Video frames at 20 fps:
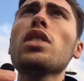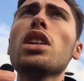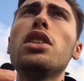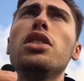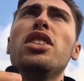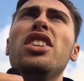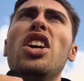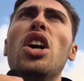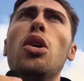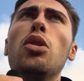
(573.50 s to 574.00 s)

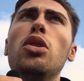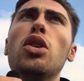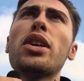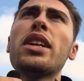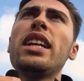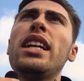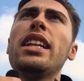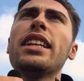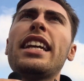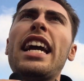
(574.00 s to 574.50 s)
you know, looking
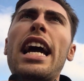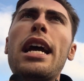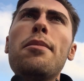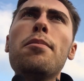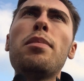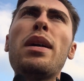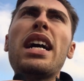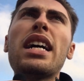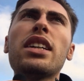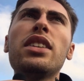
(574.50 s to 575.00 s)
at the game
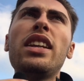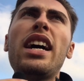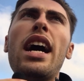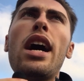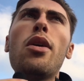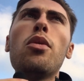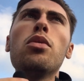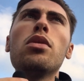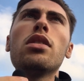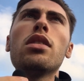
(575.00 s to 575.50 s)
back
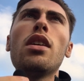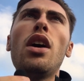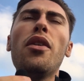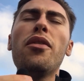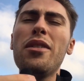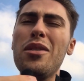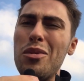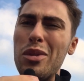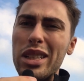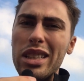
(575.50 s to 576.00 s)
now, I
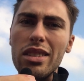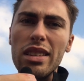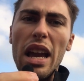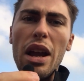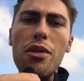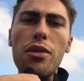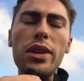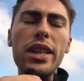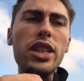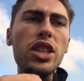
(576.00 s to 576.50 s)
think we
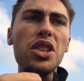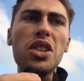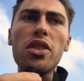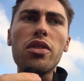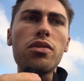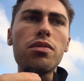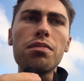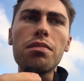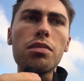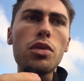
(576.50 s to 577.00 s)
definitely could
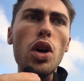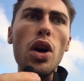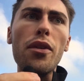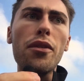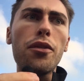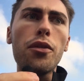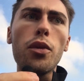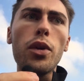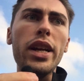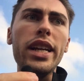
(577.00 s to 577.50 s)
have got a
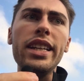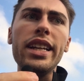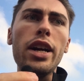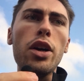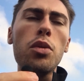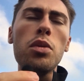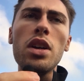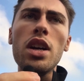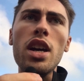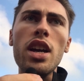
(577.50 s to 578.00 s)
3
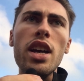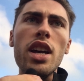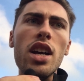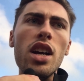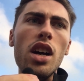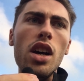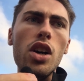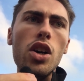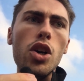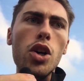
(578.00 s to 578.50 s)
0.
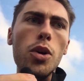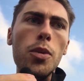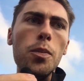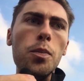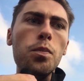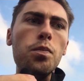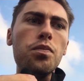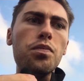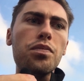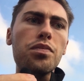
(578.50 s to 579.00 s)
Um,
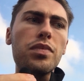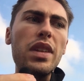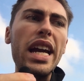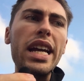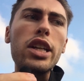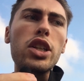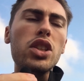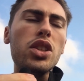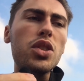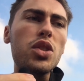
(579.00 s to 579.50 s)
they
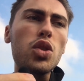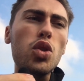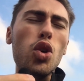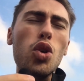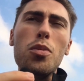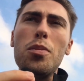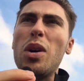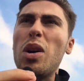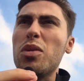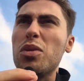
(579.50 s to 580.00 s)
could have
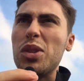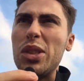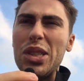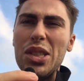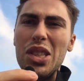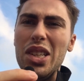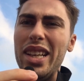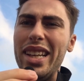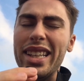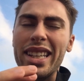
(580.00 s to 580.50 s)
scored, but
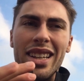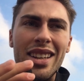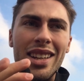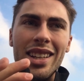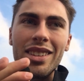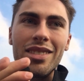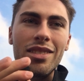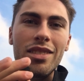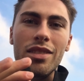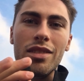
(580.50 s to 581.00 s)
obviously
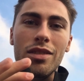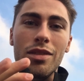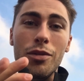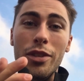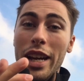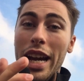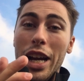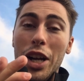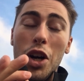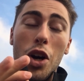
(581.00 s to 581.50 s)

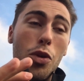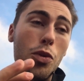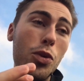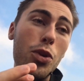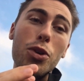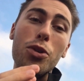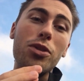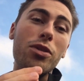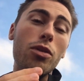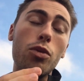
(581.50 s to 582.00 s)
VAR
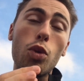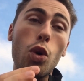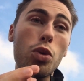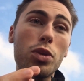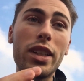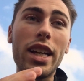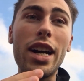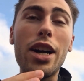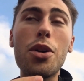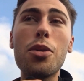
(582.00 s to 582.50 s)
rolled
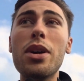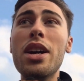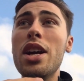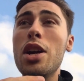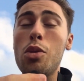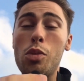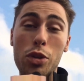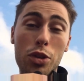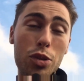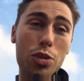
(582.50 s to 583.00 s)
it out,
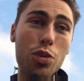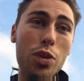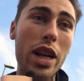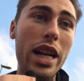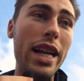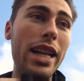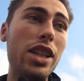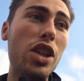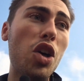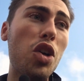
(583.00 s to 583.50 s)
which was
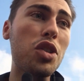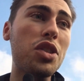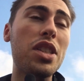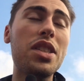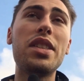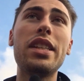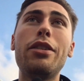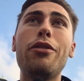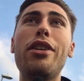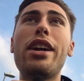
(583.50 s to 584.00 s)
really nice to
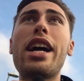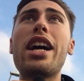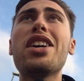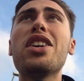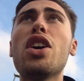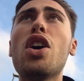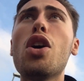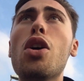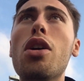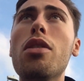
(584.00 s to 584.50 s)
see
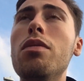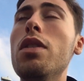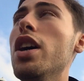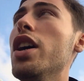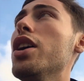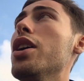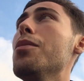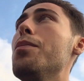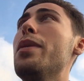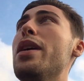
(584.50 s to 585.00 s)
VAR
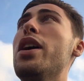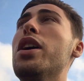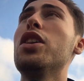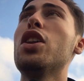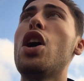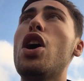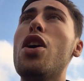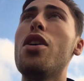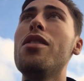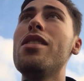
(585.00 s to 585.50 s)
uh, be on
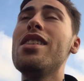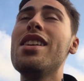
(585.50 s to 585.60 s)
our